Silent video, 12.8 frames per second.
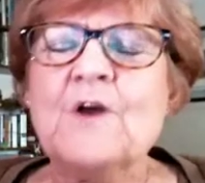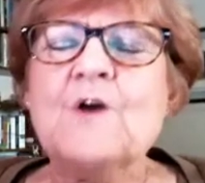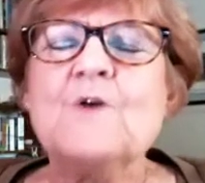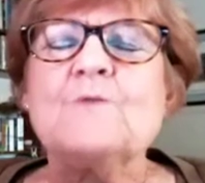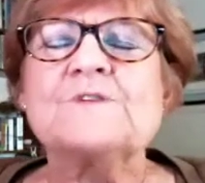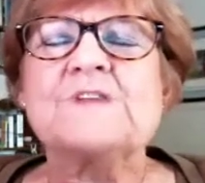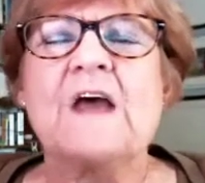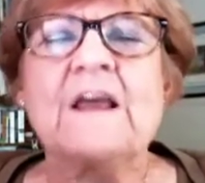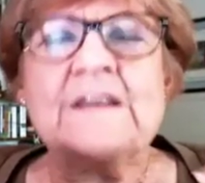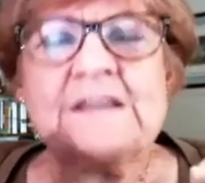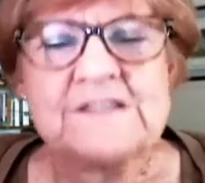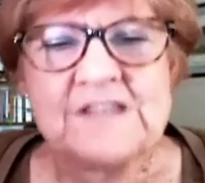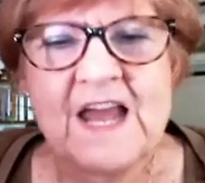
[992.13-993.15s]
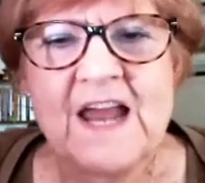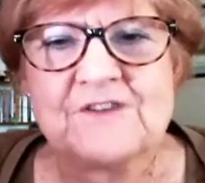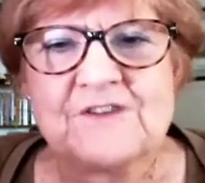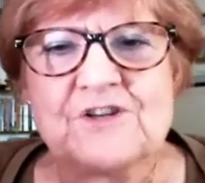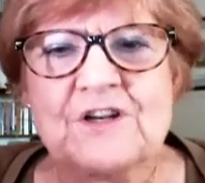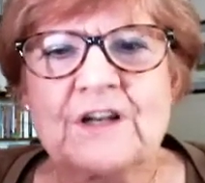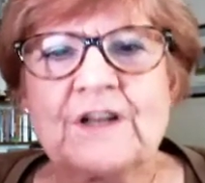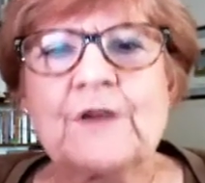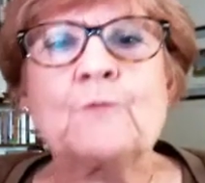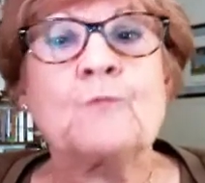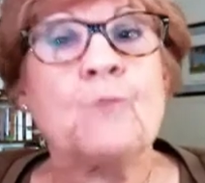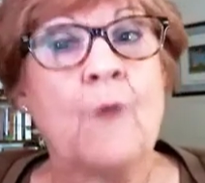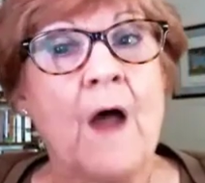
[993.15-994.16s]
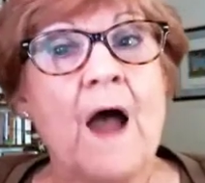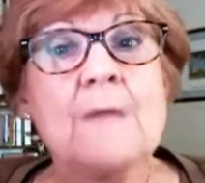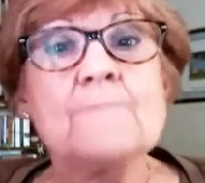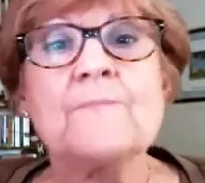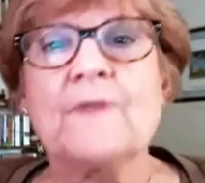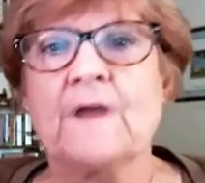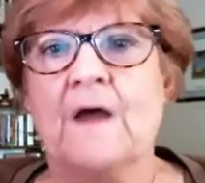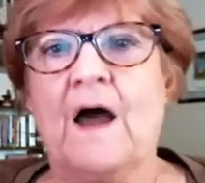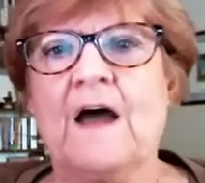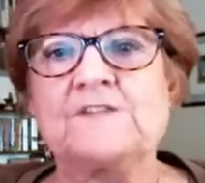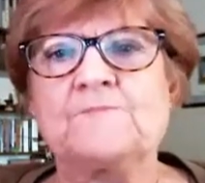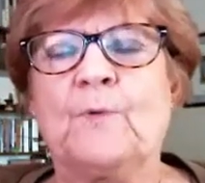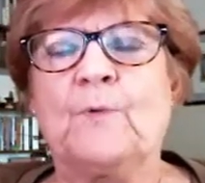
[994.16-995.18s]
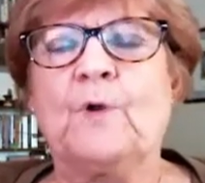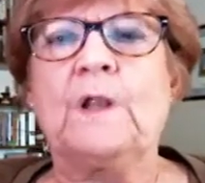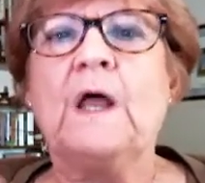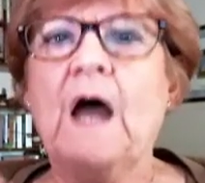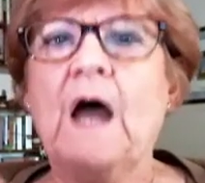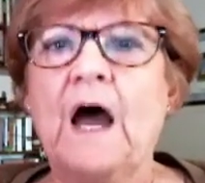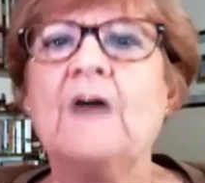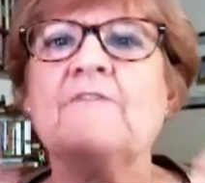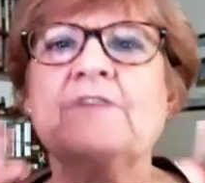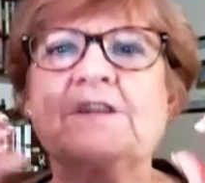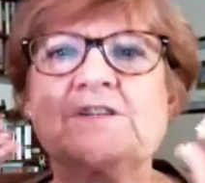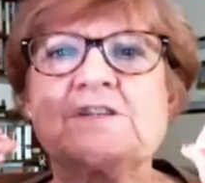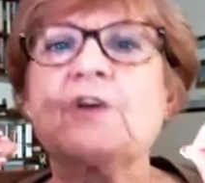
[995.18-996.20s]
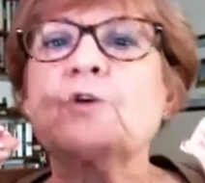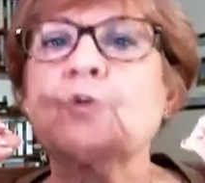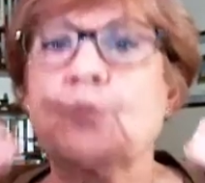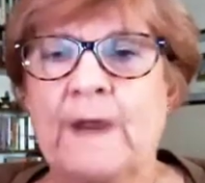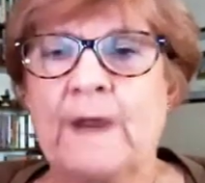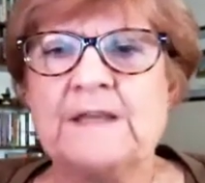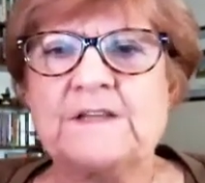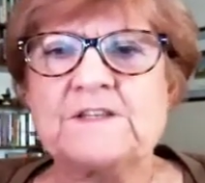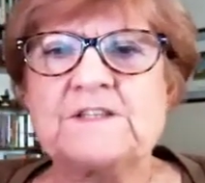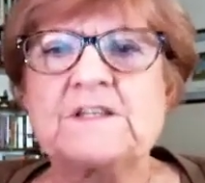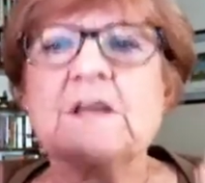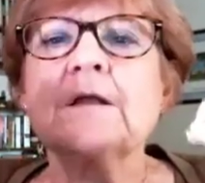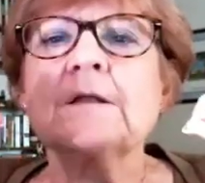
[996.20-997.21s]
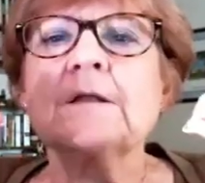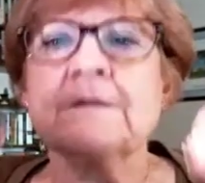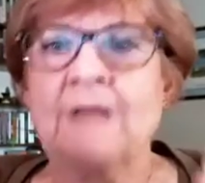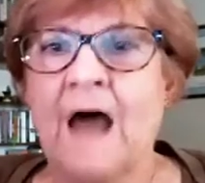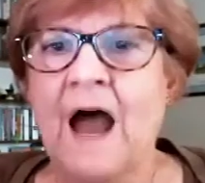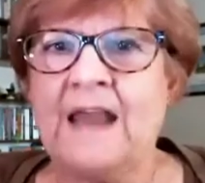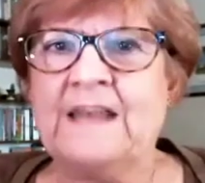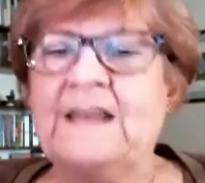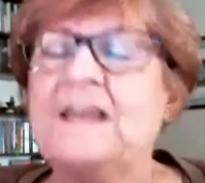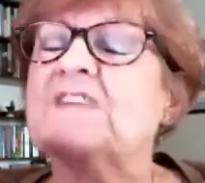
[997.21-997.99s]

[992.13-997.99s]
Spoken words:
was unintentionally rob the Gospel of its greatest line,